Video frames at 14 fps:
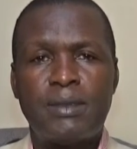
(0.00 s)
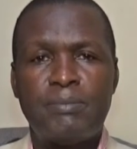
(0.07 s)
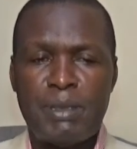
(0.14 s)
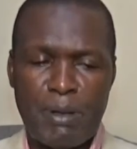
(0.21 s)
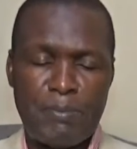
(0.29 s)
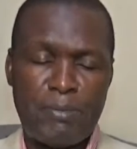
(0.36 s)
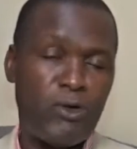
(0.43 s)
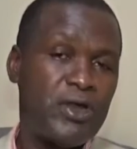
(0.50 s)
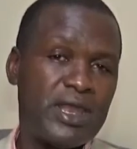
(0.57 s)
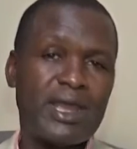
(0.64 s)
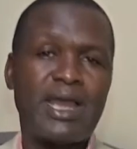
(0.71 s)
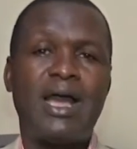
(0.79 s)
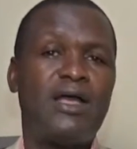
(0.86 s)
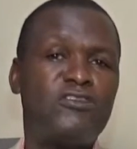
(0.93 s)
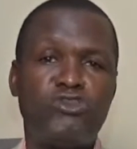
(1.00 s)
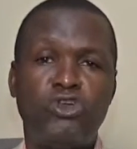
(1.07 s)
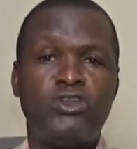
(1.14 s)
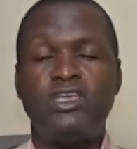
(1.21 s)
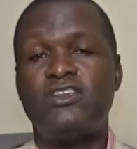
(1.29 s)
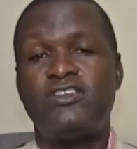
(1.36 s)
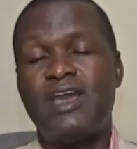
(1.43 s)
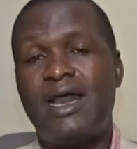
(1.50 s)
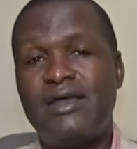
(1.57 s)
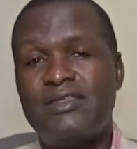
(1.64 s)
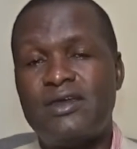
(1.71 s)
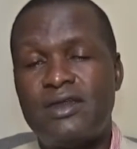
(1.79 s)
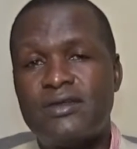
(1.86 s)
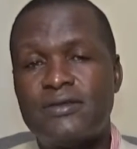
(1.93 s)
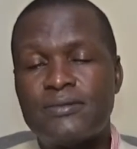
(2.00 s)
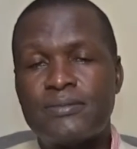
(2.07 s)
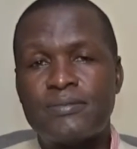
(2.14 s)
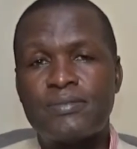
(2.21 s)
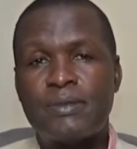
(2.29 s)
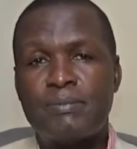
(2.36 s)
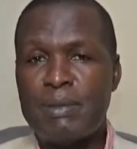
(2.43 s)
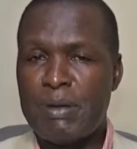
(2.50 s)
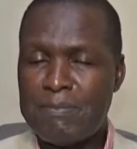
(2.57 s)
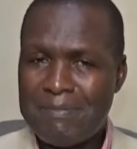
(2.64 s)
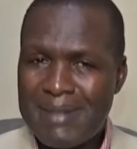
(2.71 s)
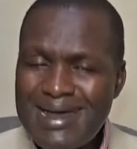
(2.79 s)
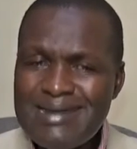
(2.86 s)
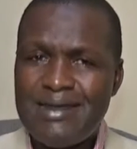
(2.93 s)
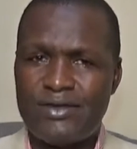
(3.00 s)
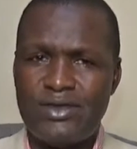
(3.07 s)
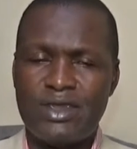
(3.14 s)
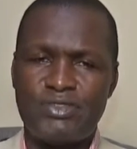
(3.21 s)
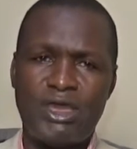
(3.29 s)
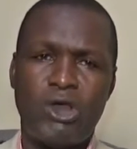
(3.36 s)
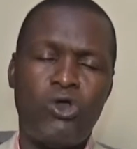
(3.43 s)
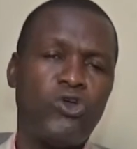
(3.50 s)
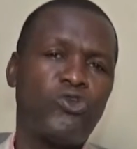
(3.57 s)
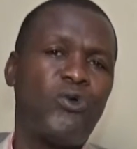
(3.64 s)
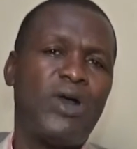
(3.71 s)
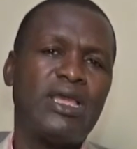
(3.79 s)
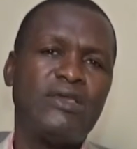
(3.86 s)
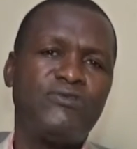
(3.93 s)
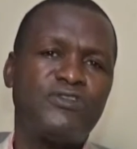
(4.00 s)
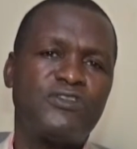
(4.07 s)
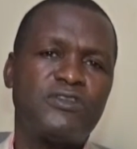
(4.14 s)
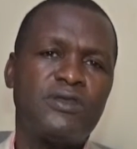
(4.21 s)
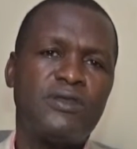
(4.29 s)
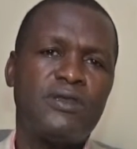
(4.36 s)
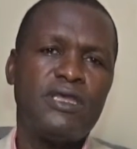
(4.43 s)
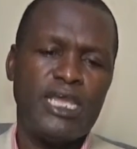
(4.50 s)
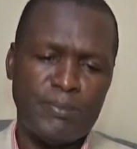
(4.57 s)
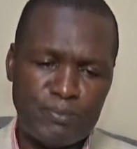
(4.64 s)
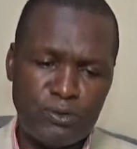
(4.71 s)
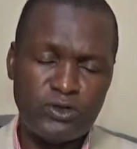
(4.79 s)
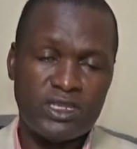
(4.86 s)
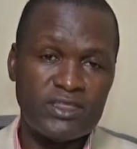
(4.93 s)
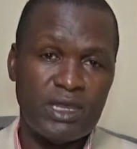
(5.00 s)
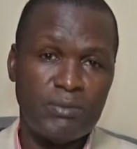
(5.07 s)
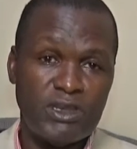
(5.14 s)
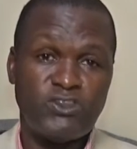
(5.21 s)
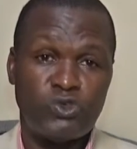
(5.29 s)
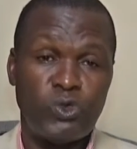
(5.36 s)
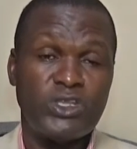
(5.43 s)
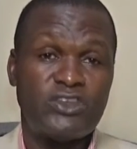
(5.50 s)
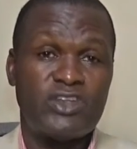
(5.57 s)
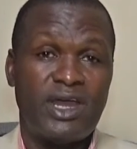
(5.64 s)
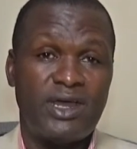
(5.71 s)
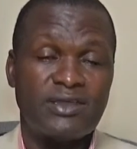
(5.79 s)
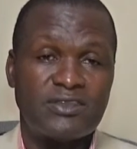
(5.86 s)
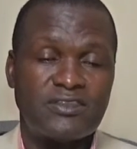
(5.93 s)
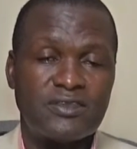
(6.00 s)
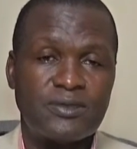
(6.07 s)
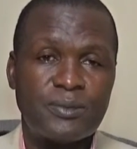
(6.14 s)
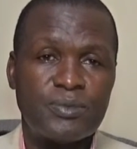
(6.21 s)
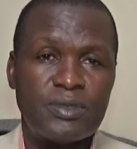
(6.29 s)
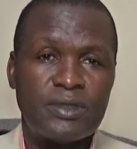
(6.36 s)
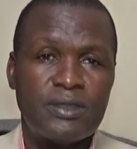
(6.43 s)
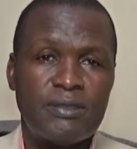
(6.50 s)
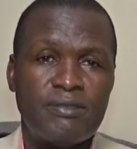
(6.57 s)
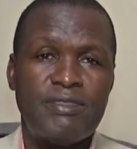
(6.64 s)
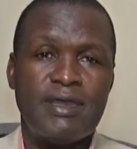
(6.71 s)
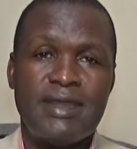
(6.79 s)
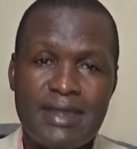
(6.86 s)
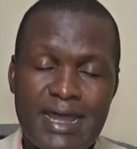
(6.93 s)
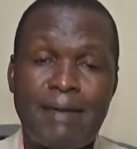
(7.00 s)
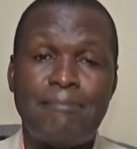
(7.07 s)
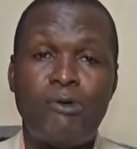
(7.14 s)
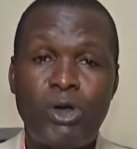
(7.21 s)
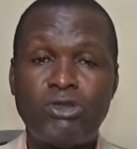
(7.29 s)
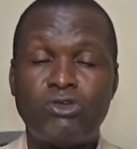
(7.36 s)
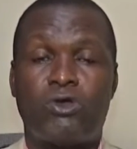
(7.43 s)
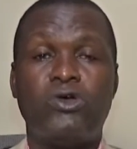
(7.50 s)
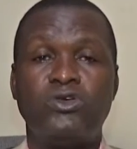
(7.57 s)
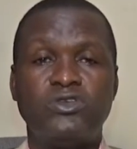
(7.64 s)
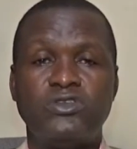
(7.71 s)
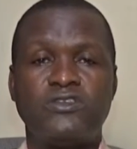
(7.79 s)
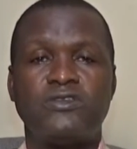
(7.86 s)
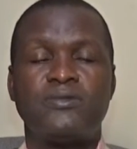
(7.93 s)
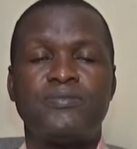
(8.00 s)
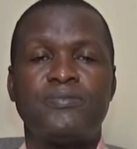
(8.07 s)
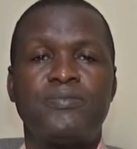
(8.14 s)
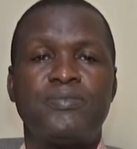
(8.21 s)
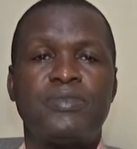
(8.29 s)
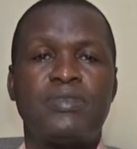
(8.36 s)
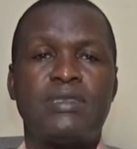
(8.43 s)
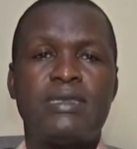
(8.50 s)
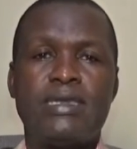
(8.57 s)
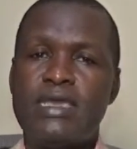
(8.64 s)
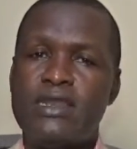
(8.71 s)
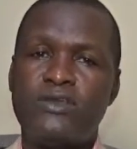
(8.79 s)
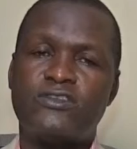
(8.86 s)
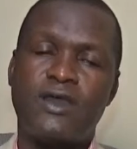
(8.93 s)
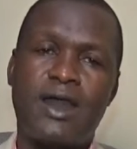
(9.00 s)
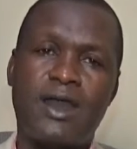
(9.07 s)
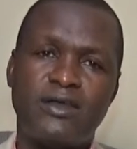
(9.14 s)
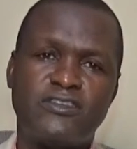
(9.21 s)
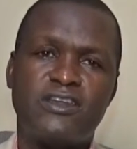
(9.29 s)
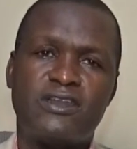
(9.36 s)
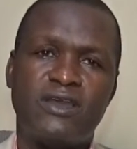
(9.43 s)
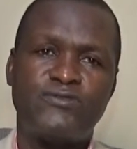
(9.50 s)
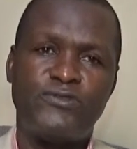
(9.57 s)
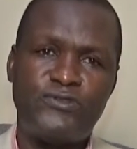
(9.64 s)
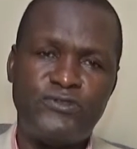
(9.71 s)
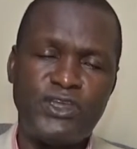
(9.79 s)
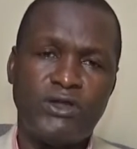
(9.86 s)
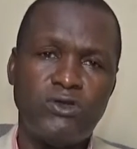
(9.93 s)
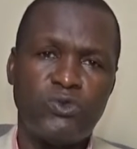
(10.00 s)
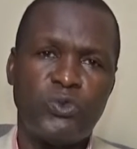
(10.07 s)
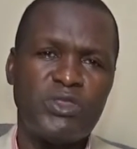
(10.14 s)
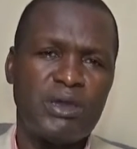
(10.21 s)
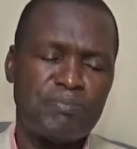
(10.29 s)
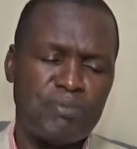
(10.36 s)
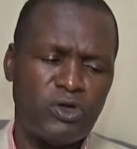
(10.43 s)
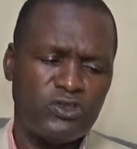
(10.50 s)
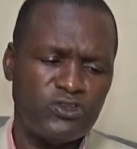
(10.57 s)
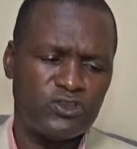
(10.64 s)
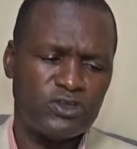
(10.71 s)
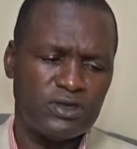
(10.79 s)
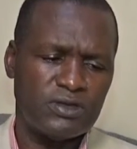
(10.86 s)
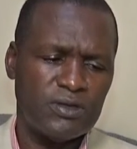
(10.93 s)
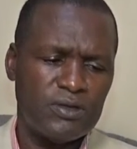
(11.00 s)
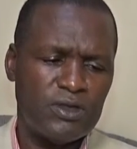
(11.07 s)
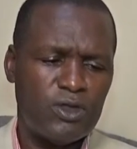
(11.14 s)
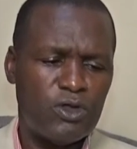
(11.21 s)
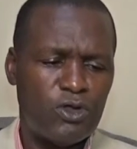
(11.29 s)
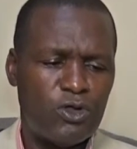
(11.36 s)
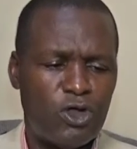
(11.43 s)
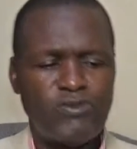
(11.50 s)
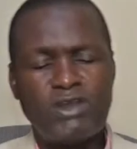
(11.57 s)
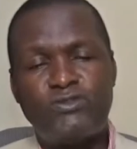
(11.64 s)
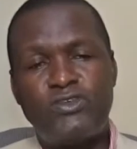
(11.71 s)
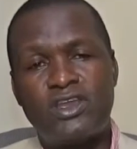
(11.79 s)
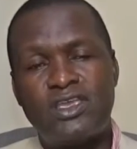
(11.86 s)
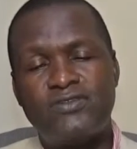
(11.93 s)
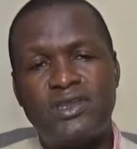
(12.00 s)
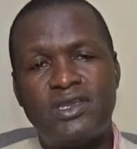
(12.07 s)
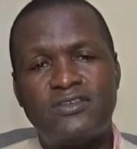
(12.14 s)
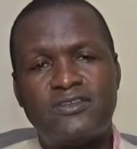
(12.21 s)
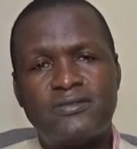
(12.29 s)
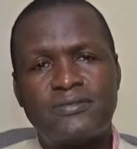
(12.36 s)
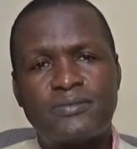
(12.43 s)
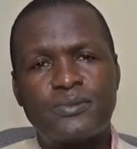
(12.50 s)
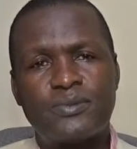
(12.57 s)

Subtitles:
people pouring acid on each other, people murdering their own wives and putting them in sewage tanks. The number one cause, it is hearts that are filled with the poison of unforgiveness.